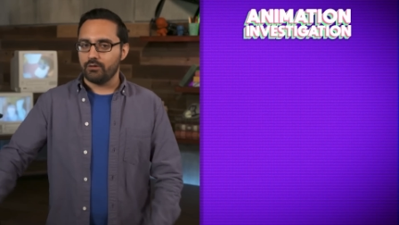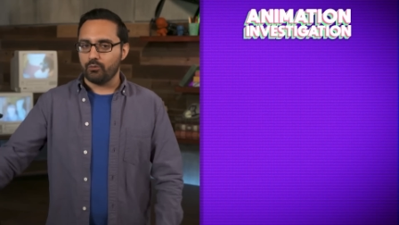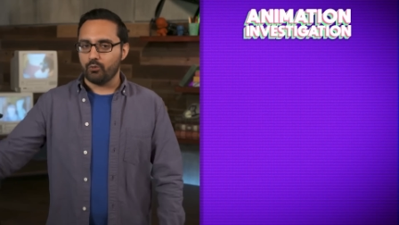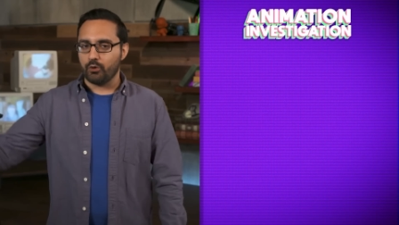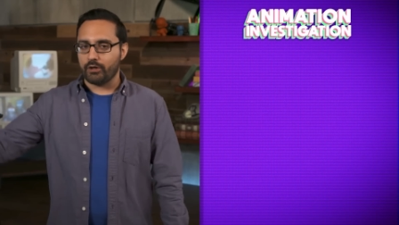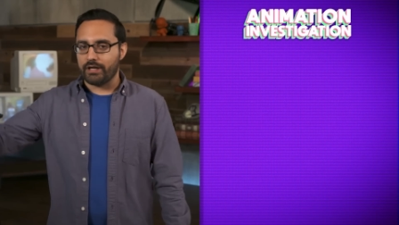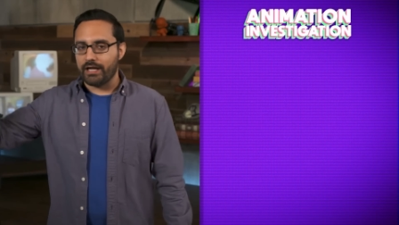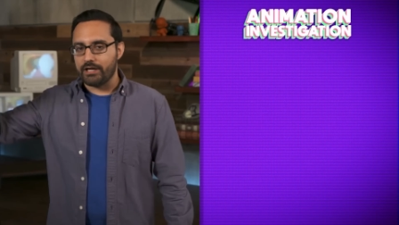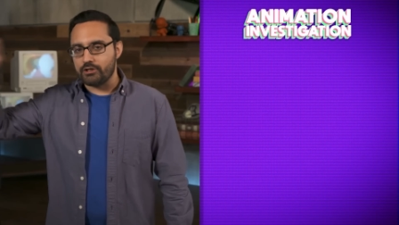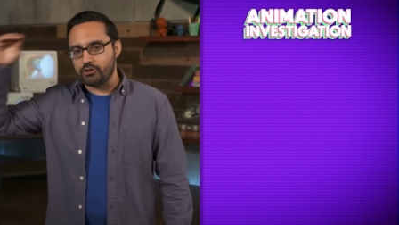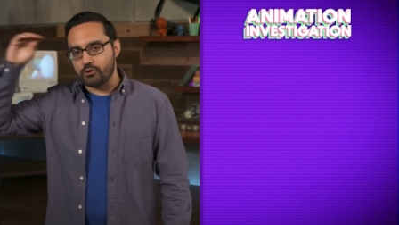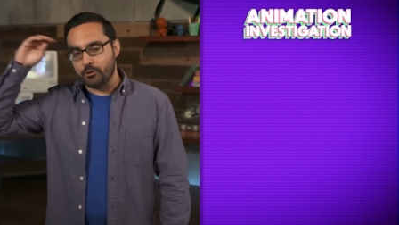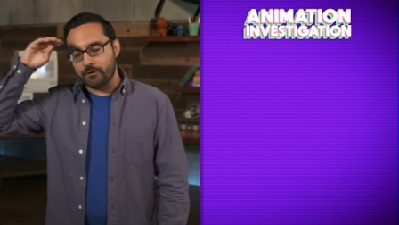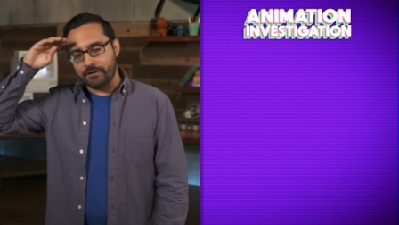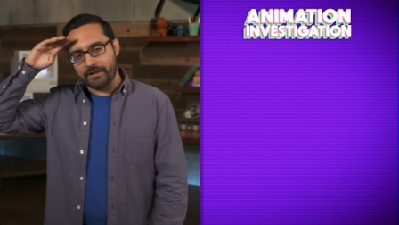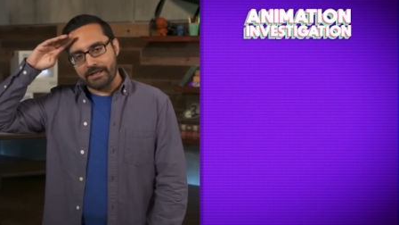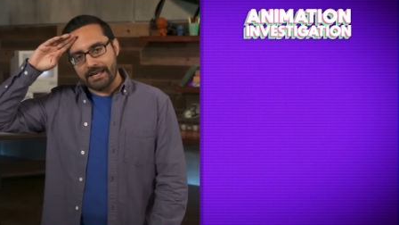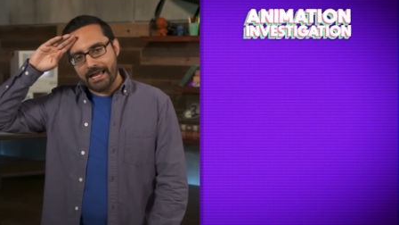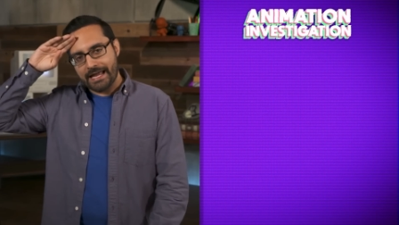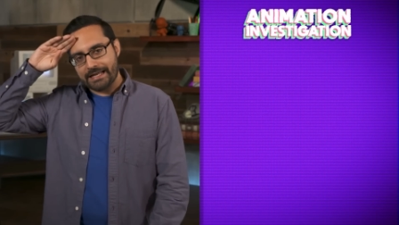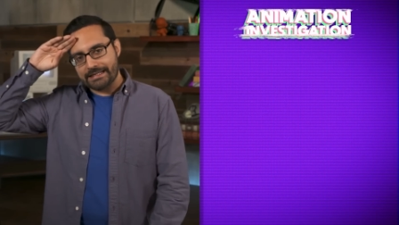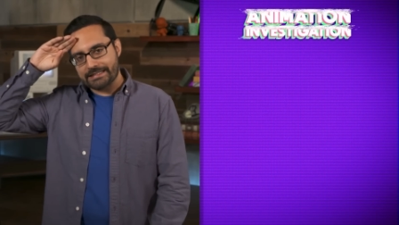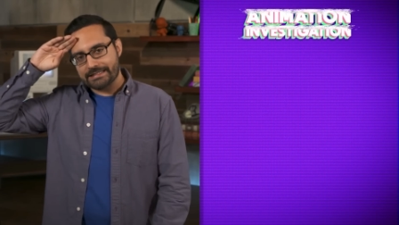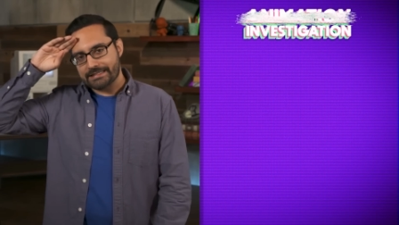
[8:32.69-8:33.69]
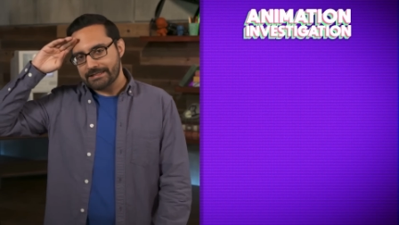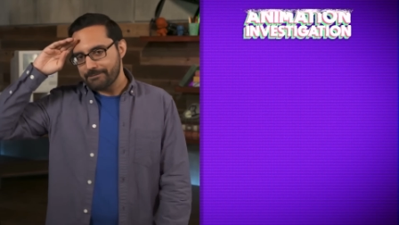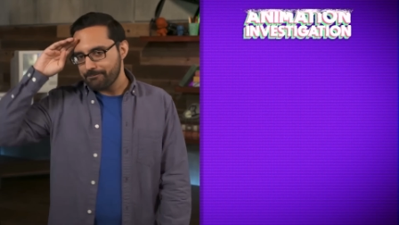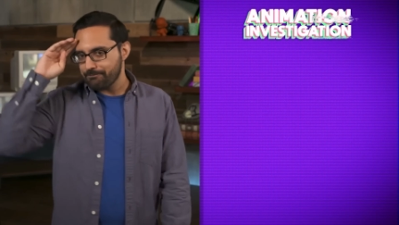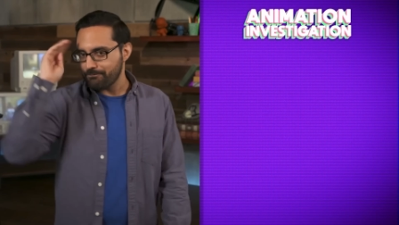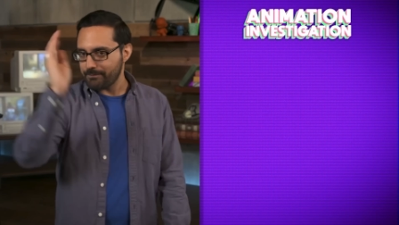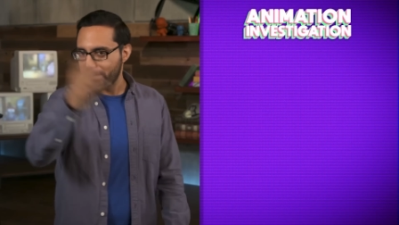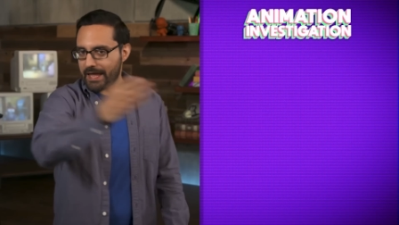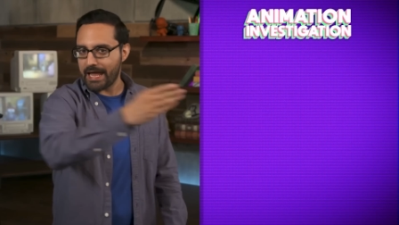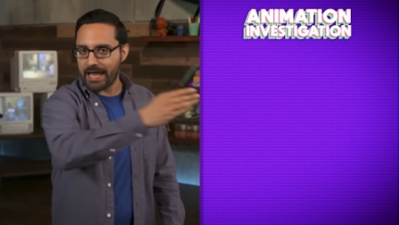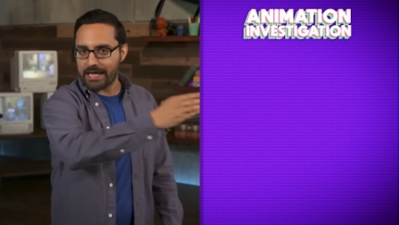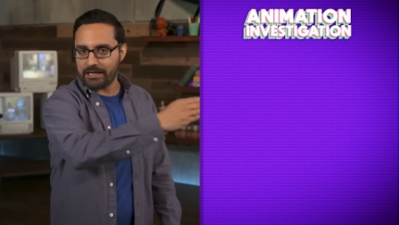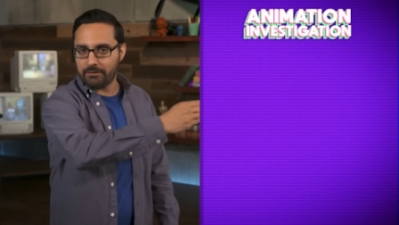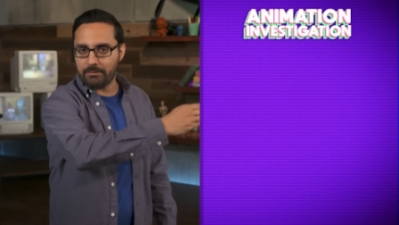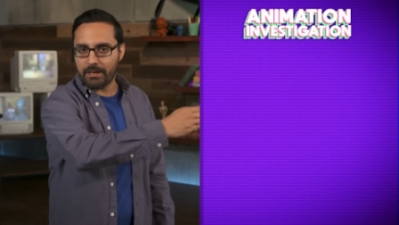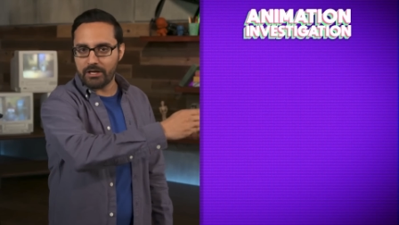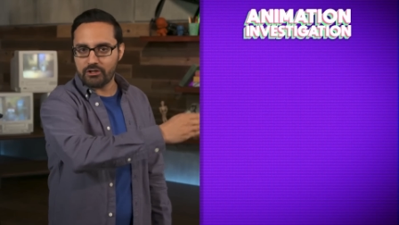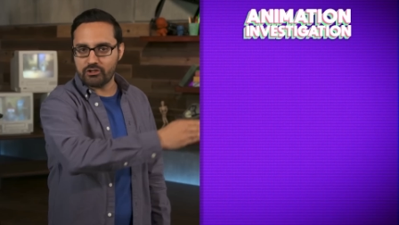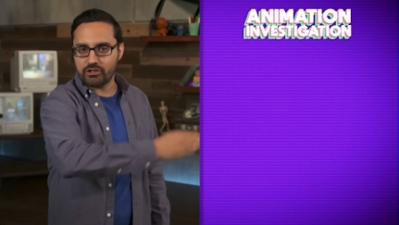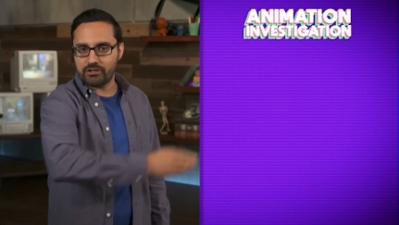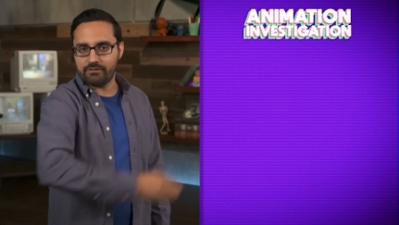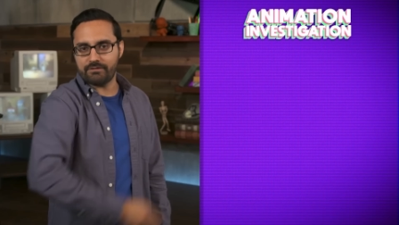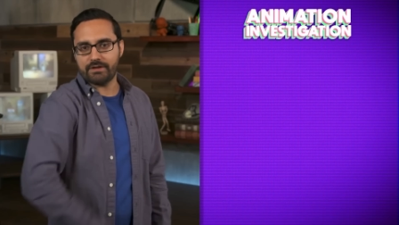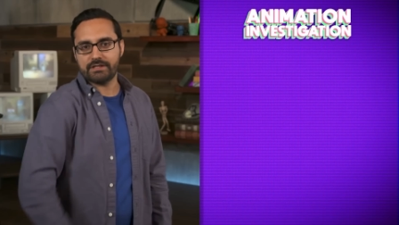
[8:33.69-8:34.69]
We'll catch you on the next
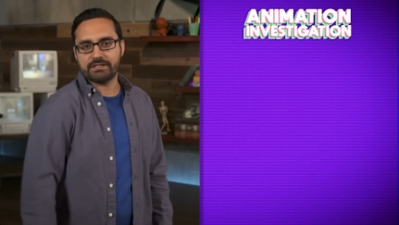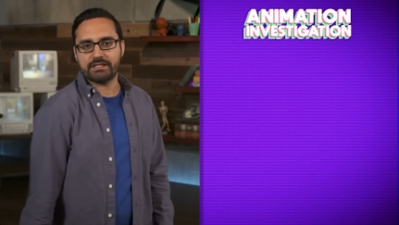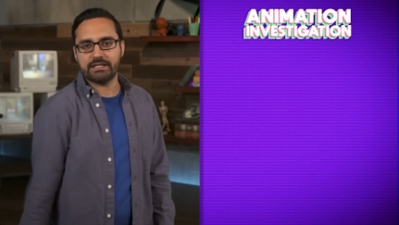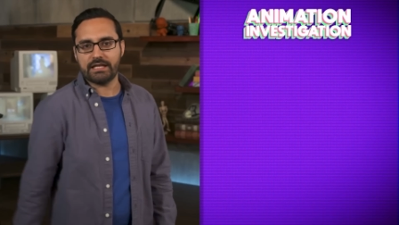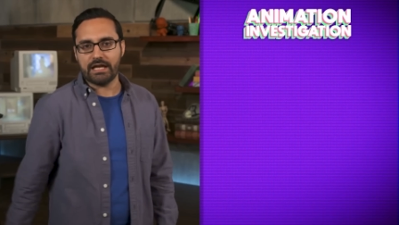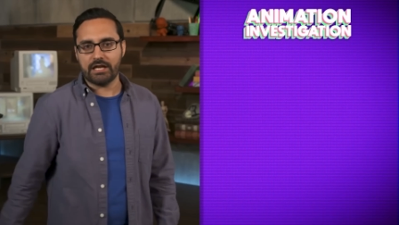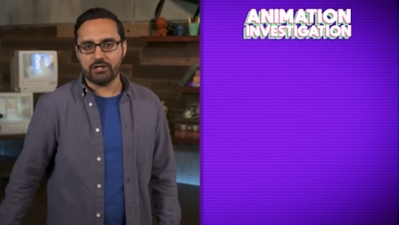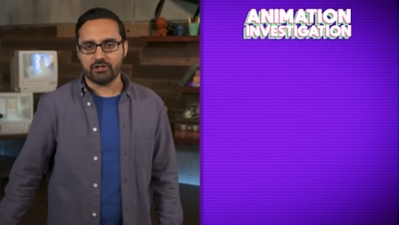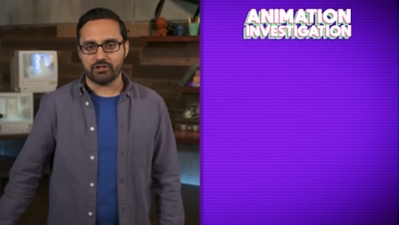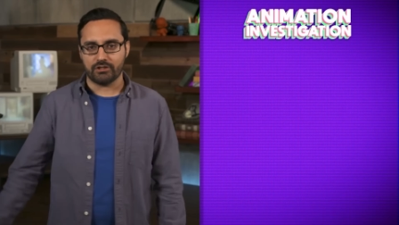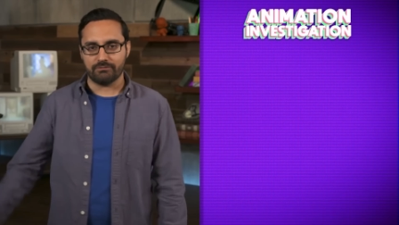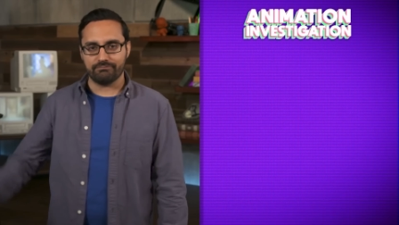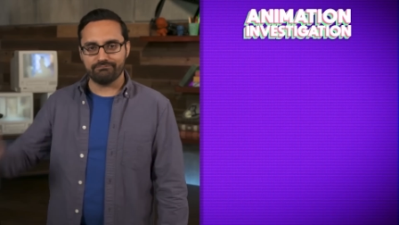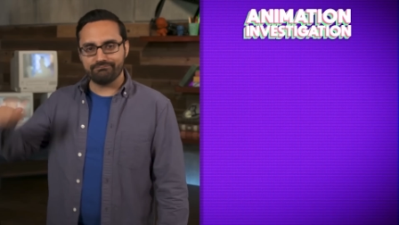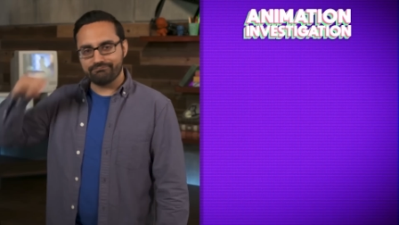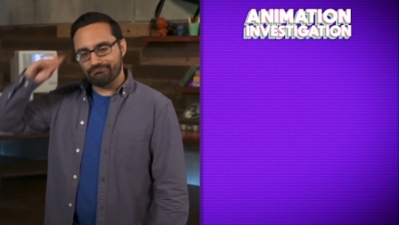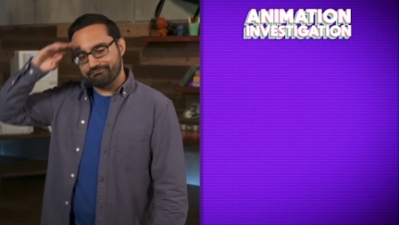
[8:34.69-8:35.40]
Animation Investigation.